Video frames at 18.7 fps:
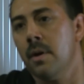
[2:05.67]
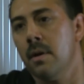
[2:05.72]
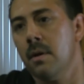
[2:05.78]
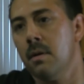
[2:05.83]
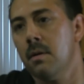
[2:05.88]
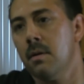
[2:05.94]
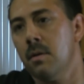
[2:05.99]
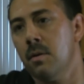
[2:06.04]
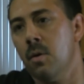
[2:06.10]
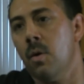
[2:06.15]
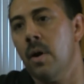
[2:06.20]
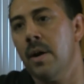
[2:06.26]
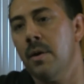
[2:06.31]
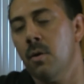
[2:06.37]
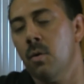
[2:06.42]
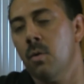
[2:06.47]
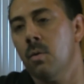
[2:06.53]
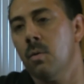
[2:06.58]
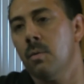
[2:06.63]
And I
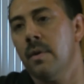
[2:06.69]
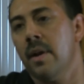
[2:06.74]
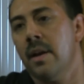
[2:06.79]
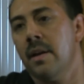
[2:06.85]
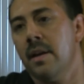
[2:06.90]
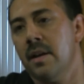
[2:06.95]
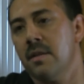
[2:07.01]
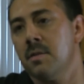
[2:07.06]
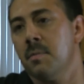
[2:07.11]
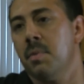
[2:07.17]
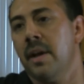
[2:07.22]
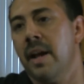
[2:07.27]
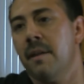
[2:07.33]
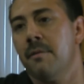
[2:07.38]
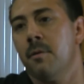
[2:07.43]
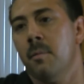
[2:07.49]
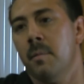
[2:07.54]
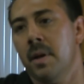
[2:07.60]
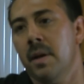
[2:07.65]
know that He has a
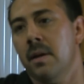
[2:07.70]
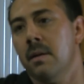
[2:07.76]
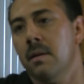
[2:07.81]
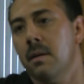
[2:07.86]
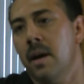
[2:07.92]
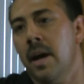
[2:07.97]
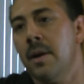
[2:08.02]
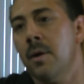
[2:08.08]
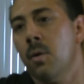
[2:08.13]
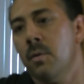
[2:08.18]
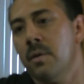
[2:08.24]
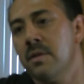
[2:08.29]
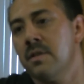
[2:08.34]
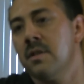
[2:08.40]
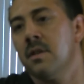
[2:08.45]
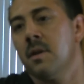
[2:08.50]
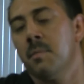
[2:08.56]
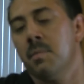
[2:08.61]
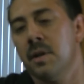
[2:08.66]
plan for me, and I know that He's
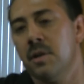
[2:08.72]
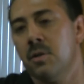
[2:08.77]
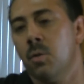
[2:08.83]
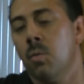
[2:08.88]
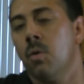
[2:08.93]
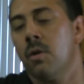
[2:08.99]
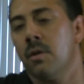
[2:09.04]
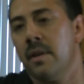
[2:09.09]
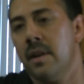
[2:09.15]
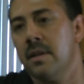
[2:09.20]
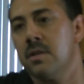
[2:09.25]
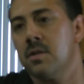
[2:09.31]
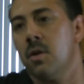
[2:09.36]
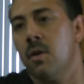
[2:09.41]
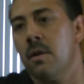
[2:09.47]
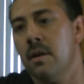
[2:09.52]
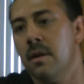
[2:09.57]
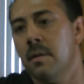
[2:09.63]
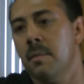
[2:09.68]
going to complete the work that He
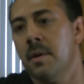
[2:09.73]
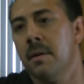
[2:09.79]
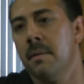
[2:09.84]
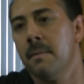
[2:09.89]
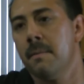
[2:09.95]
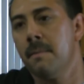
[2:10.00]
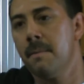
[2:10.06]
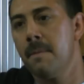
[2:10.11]
started in me.